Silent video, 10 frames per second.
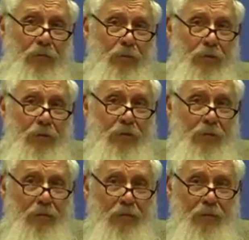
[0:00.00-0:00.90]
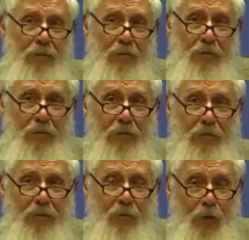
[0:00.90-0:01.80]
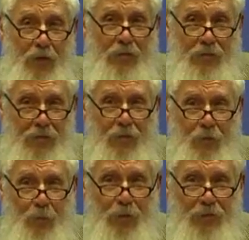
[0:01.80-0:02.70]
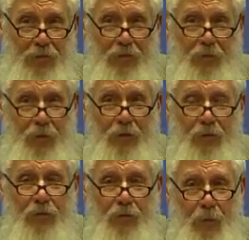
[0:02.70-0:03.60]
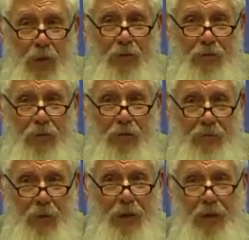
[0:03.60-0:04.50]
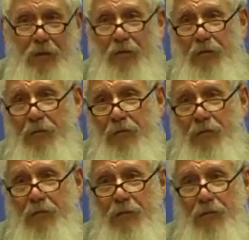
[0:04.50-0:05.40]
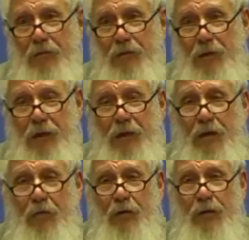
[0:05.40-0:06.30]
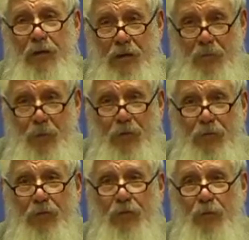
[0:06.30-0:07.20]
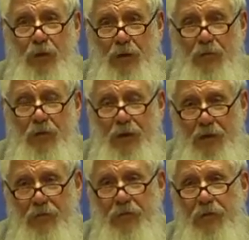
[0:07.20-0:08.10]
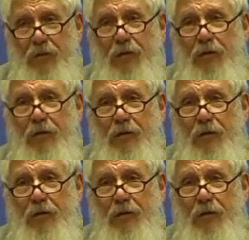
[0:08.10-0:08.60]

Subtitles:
he wants to do business with you tomorrow as well. And he did business with you yesterday.